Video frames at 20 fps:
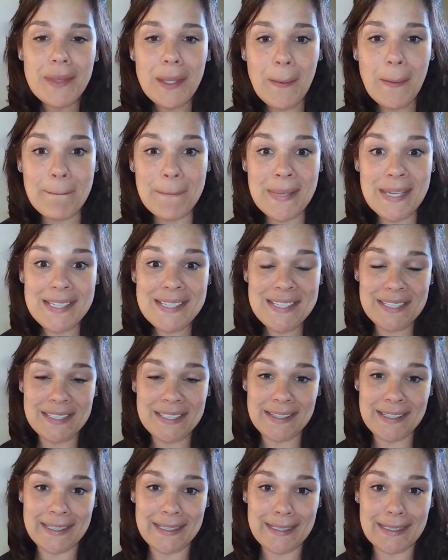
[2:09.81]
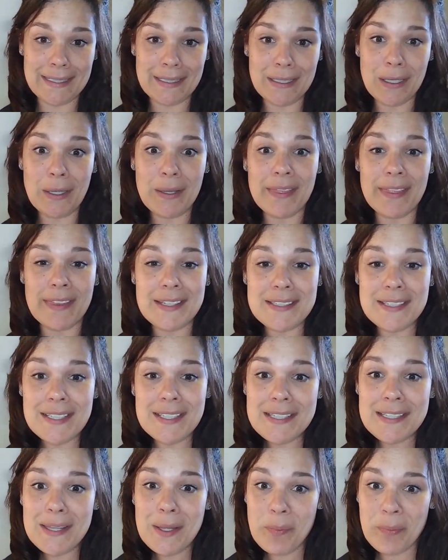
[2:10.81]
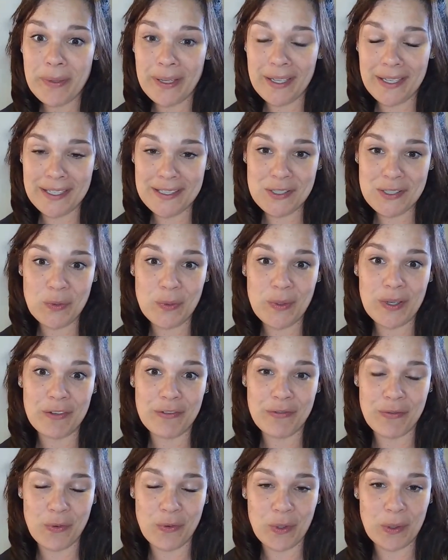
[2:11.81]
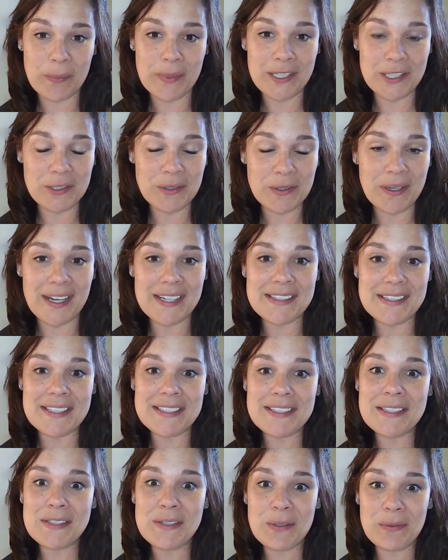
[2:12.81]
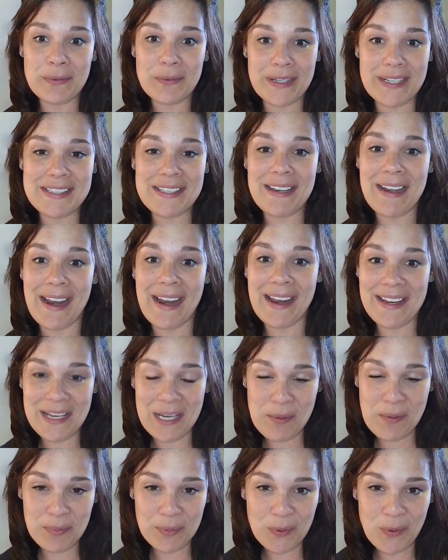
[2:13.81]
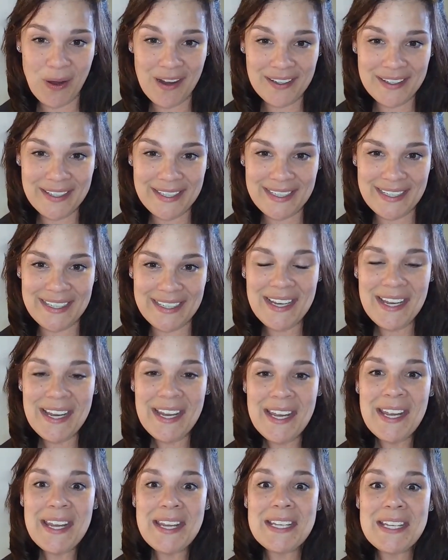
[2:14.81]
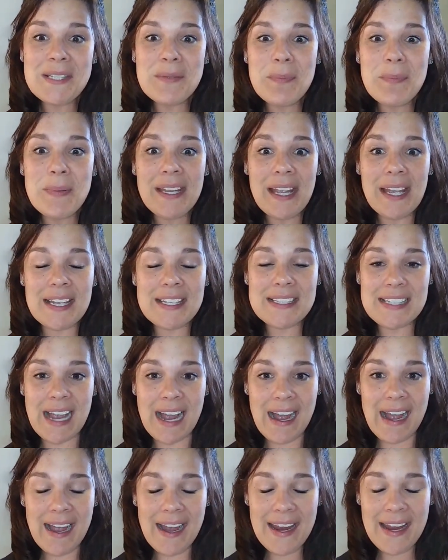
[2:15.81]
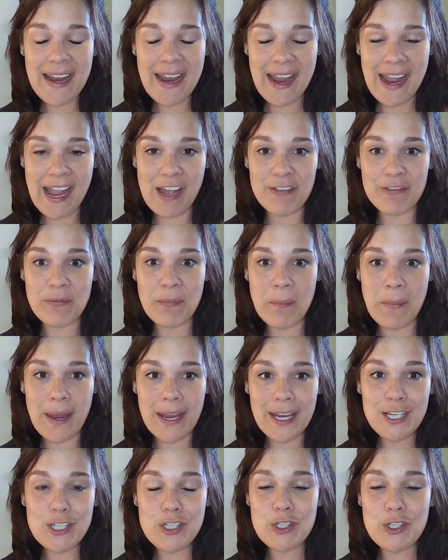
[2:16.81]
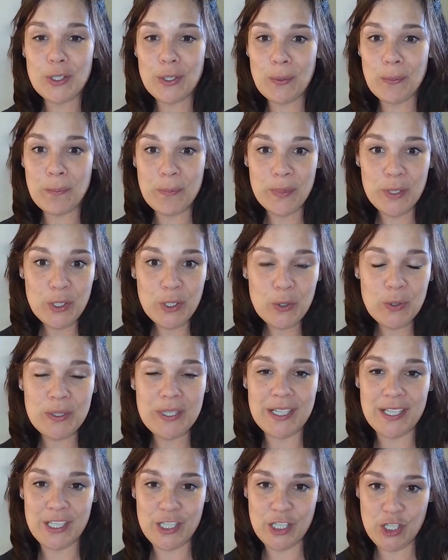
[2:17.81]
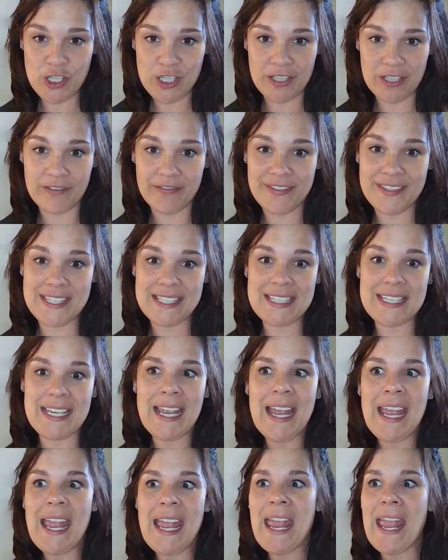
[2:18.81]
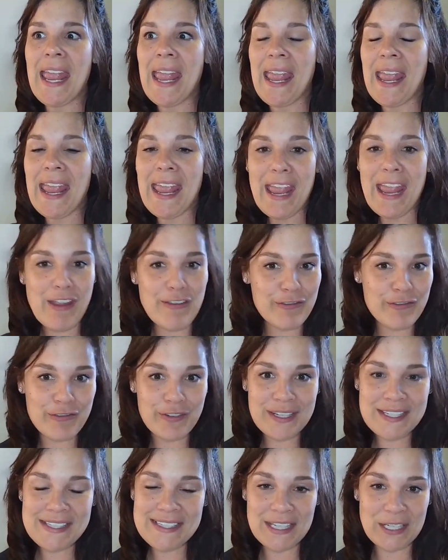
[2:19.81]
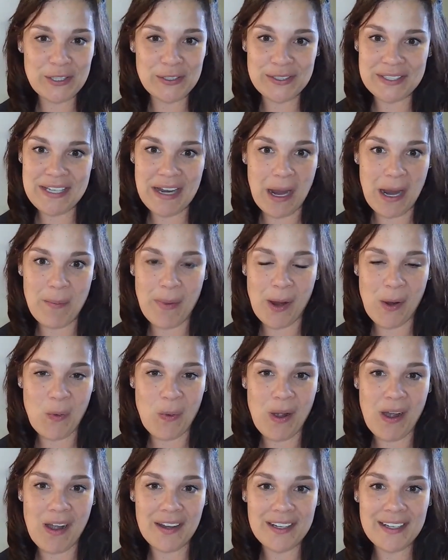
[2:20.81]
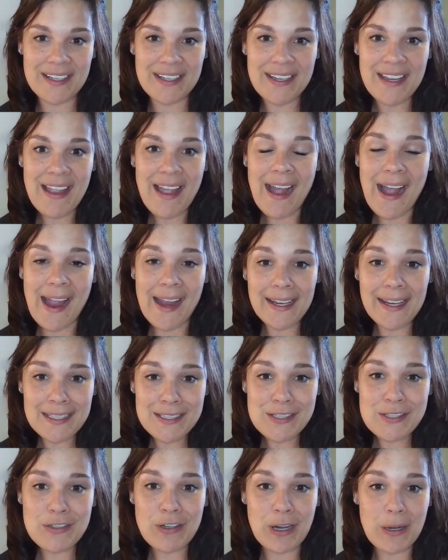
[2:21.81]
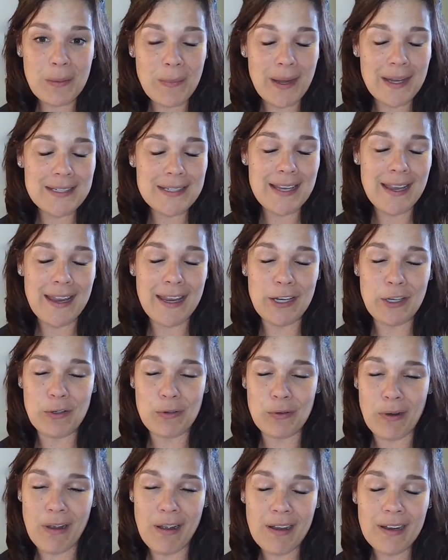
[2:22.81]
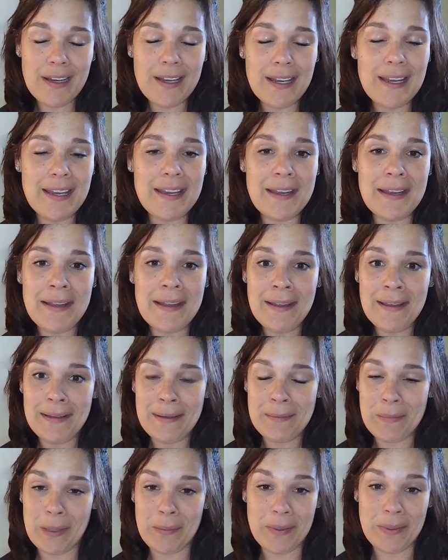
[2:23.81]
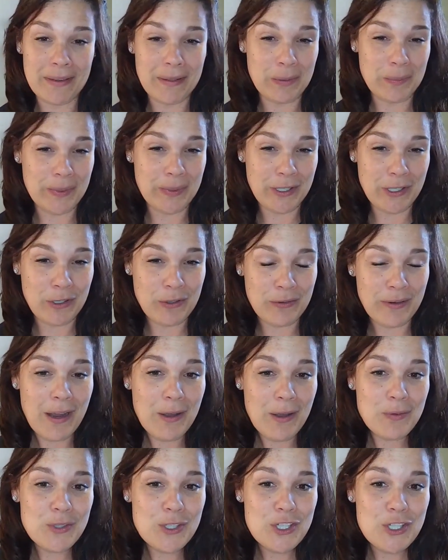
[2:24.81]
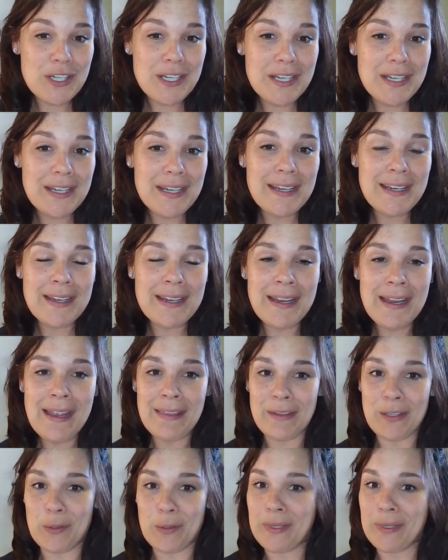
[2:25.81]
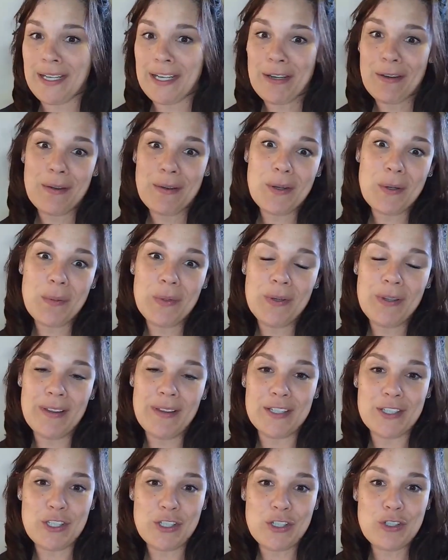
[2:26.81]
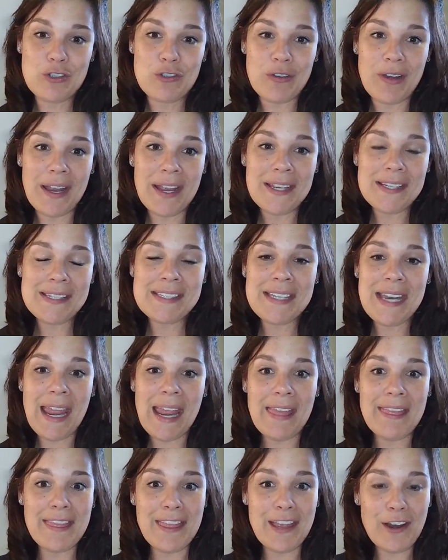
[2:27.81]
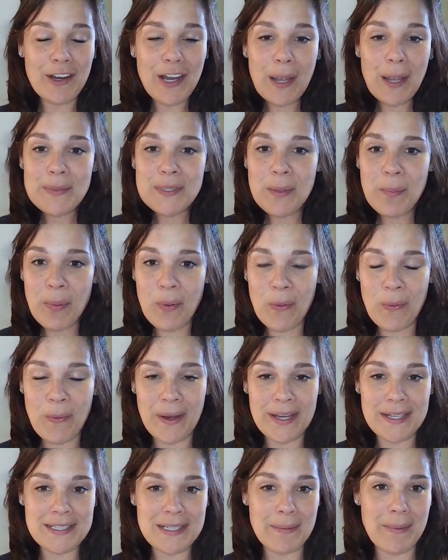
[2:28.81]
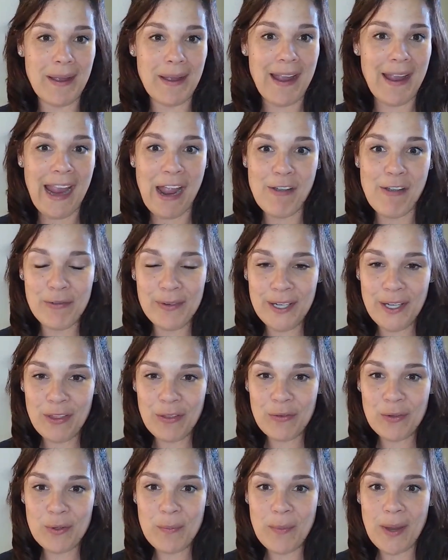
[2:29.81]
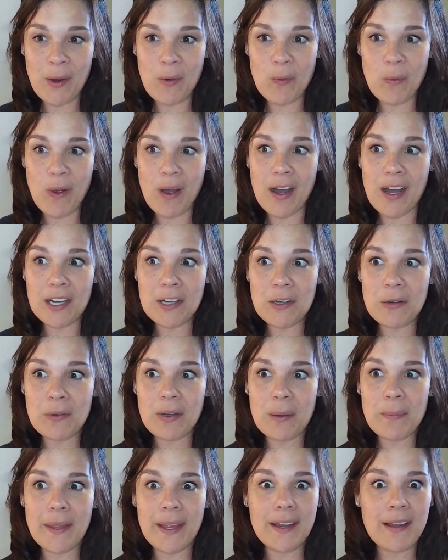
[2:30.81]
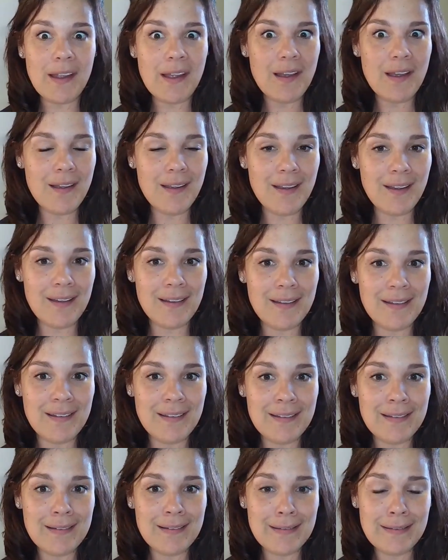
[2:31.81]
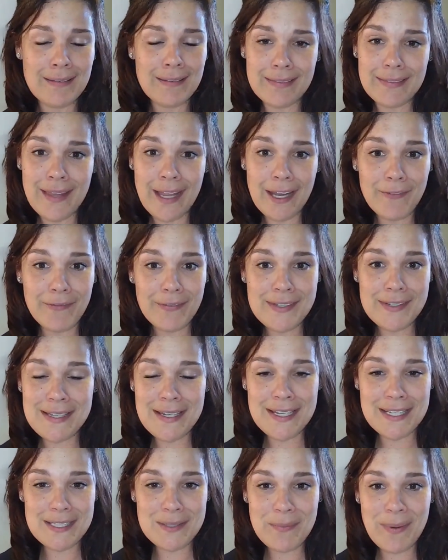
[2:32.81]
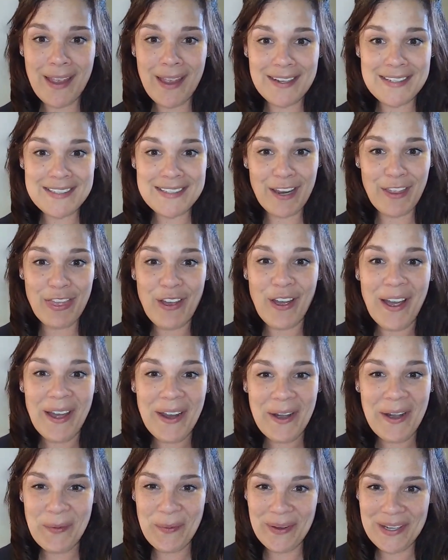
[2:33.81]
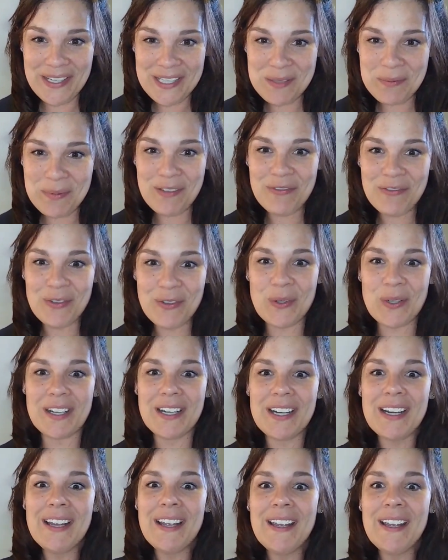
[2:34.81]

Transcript: Mentally, this is the biggest one for me, you guys. This is the reason I keep walking, is because I have major mood shifts every single time I walk. I can start my day groggy, maybe a little bit grouchy, a little bit irritable and stressed. And there comes a point about halfway through my walk where I'm like, oh, life isn't as bad as I thought it was before.